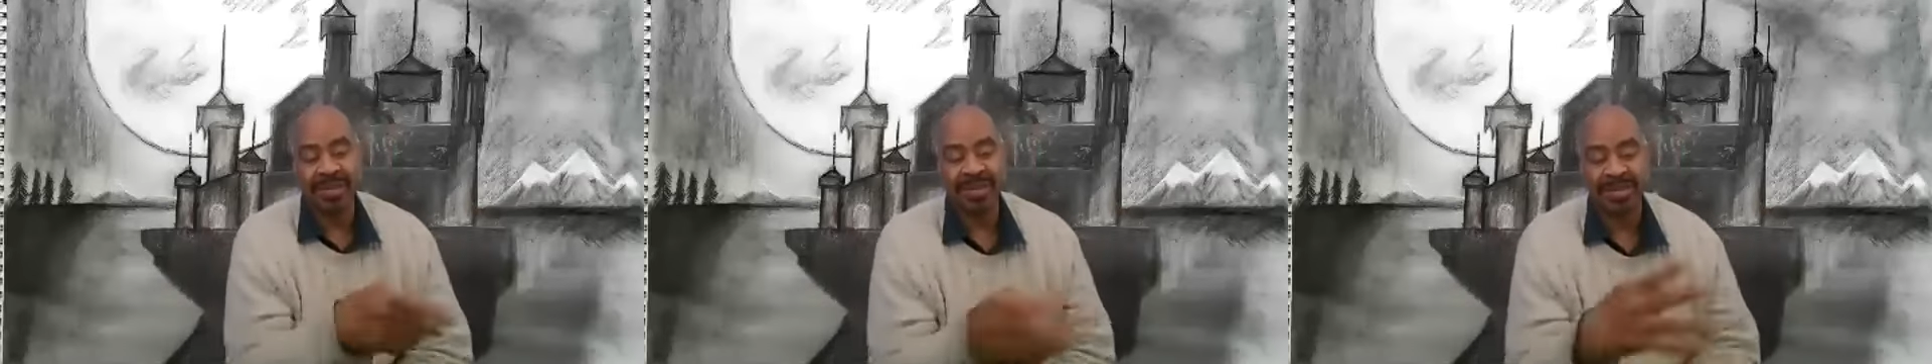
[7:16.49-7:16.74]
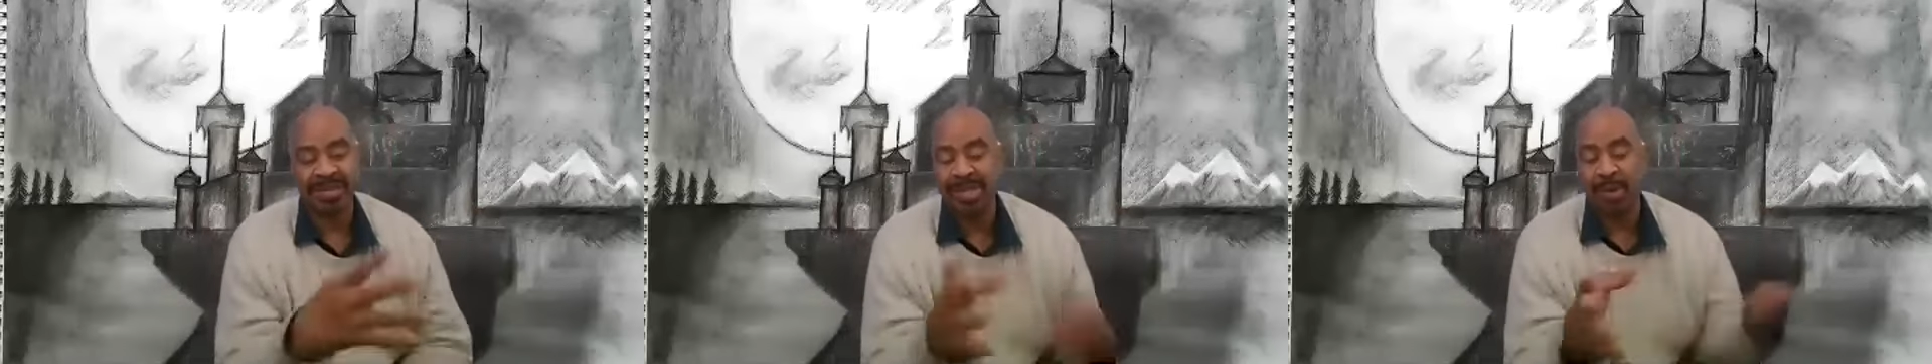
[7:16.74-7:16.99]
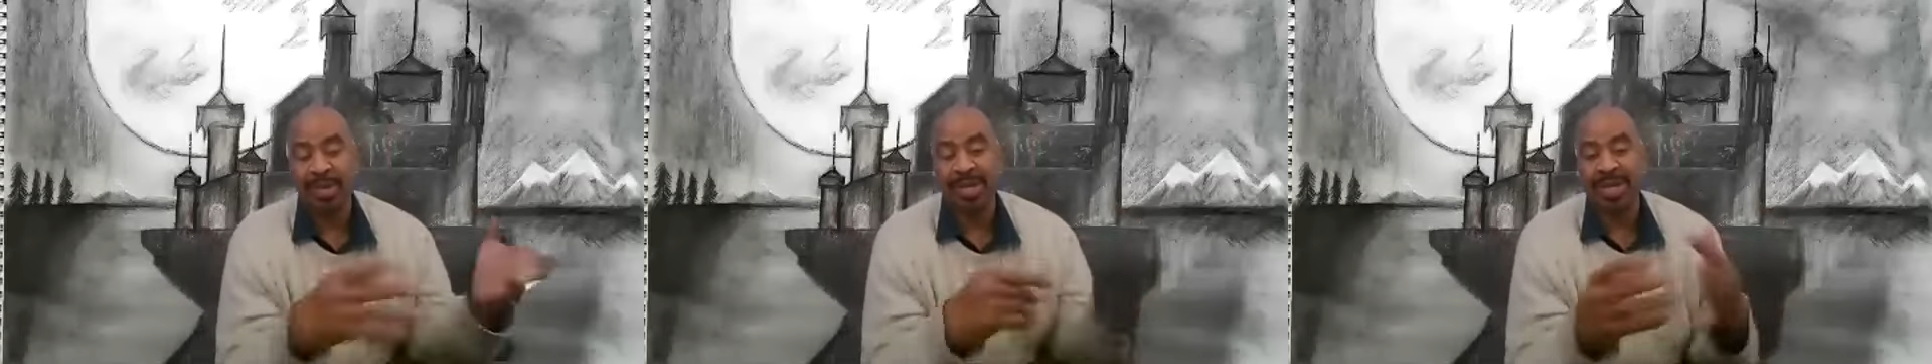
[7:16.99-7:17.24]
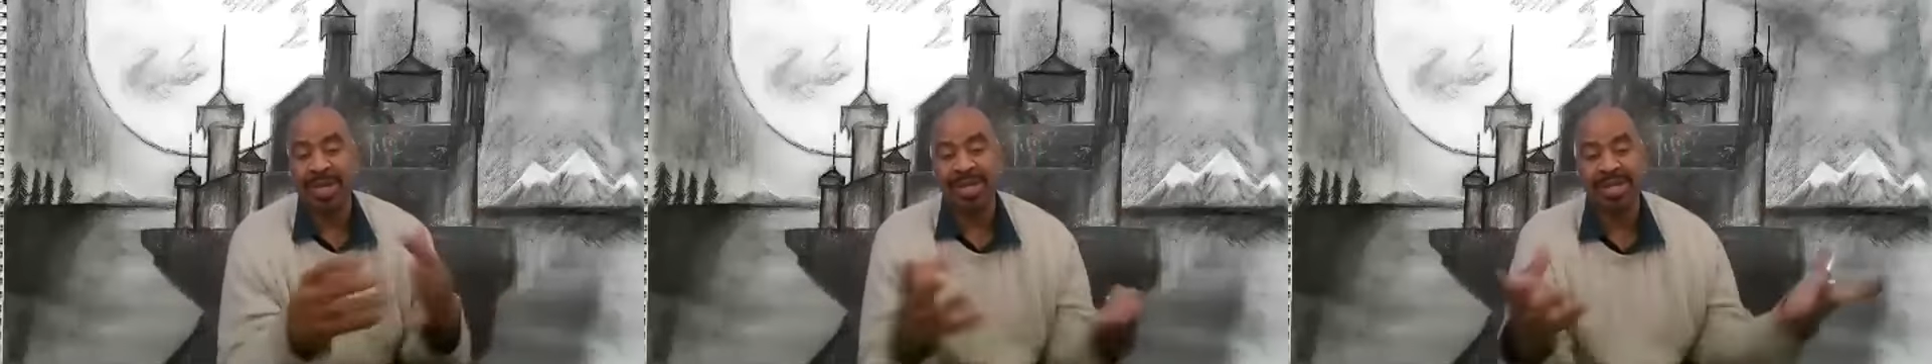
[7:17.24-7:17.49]
and
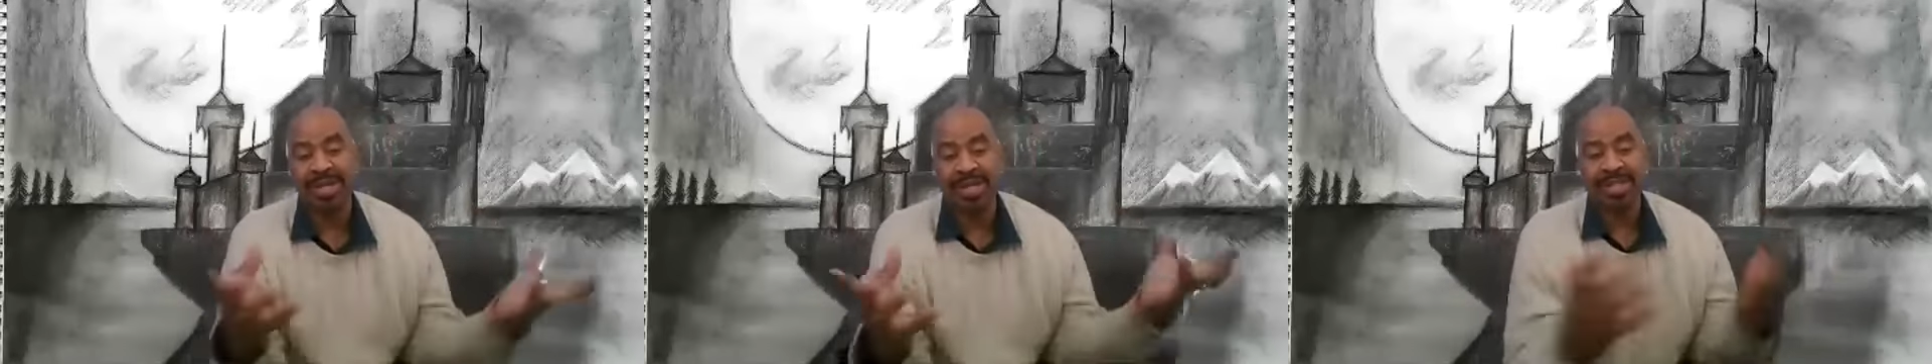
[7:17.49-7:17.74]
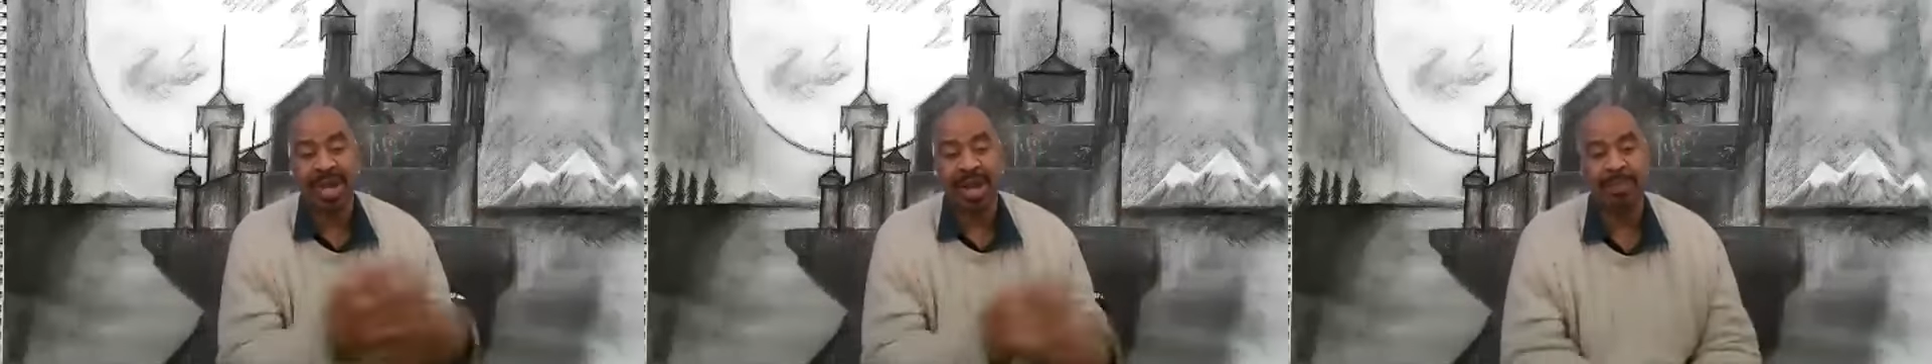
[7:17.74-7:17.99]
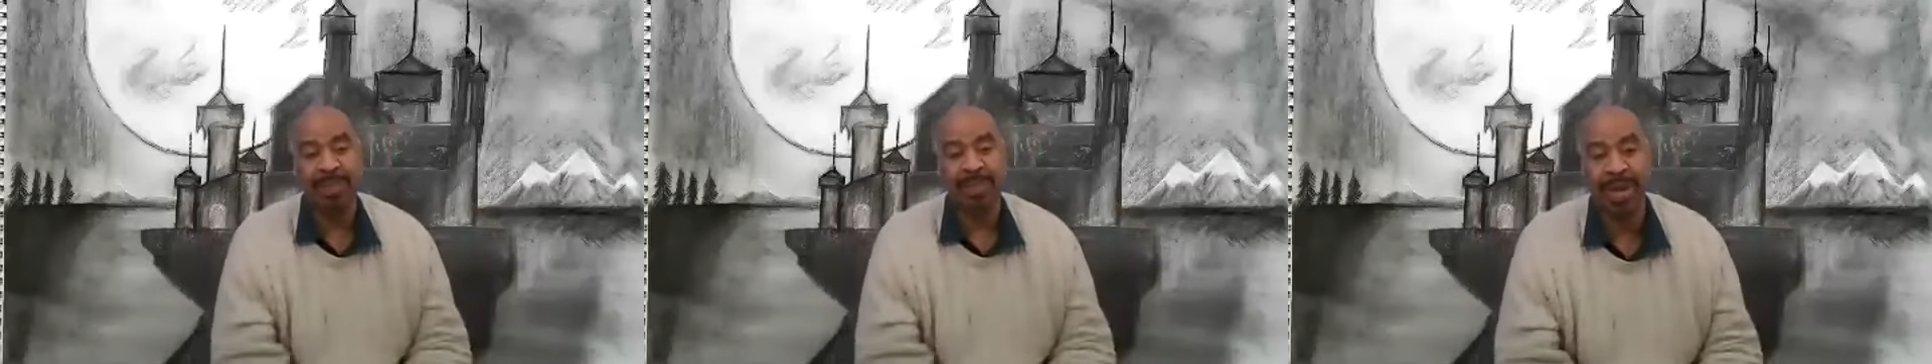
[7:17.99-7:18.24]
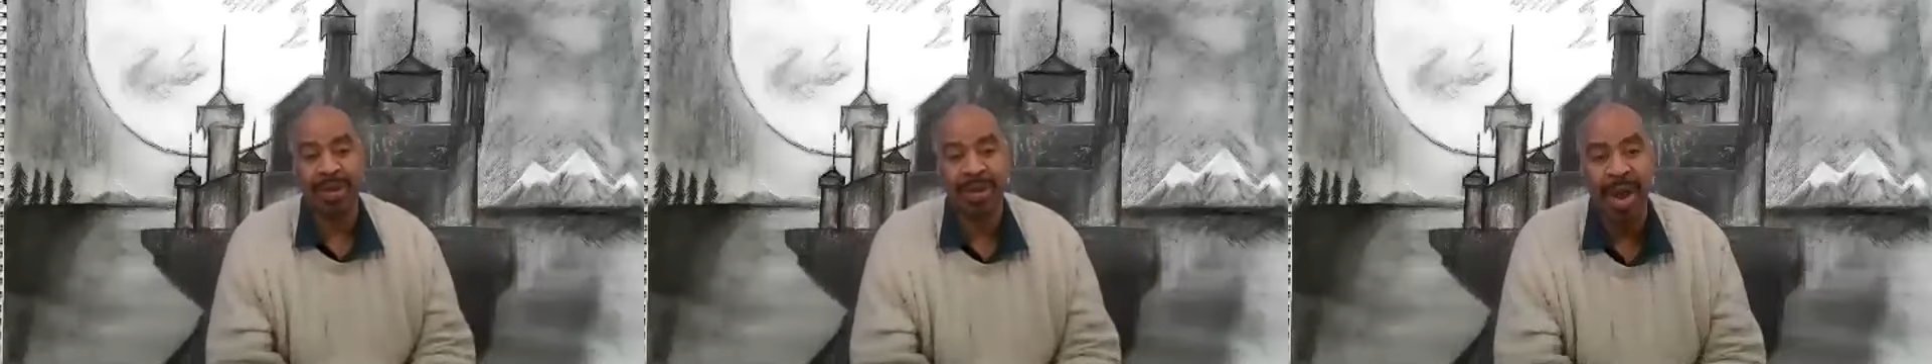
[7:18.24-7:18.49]
then just started playing
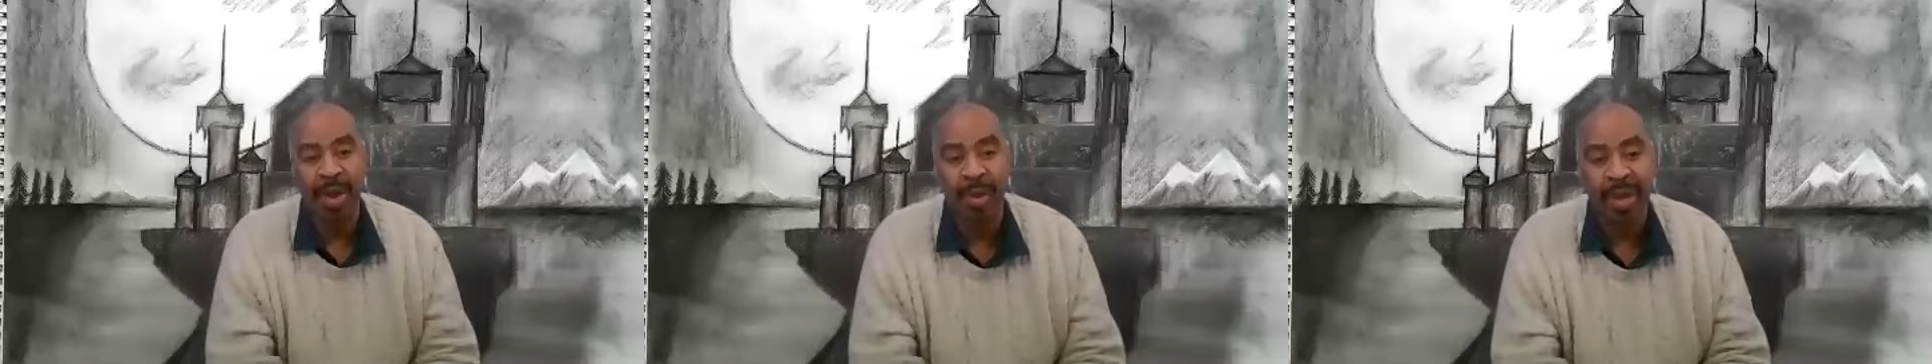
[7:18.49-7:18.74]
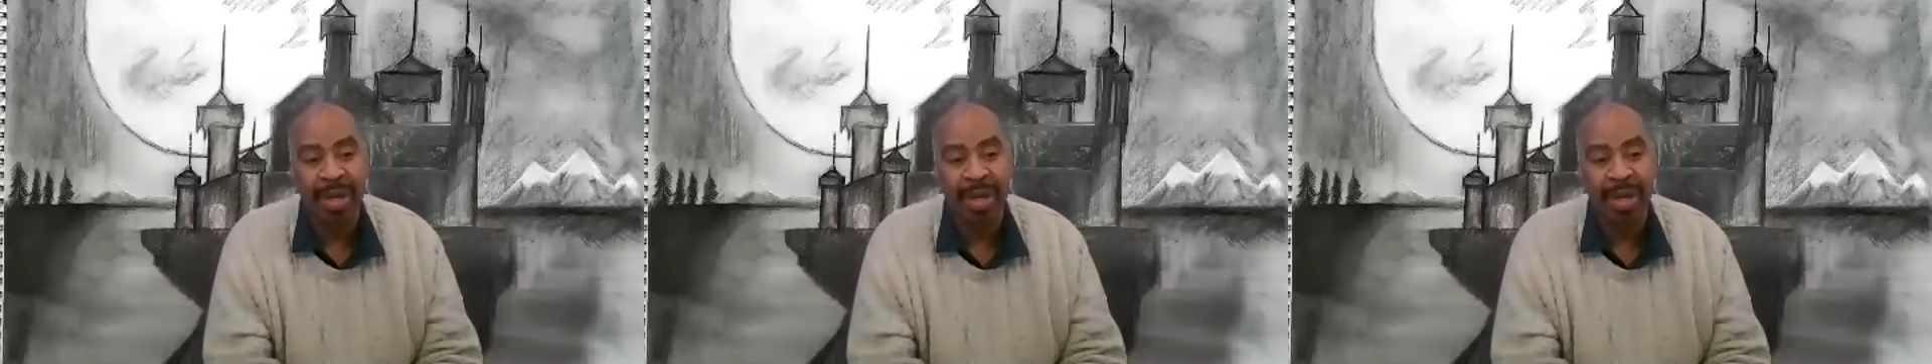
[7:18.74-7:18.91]
around with it.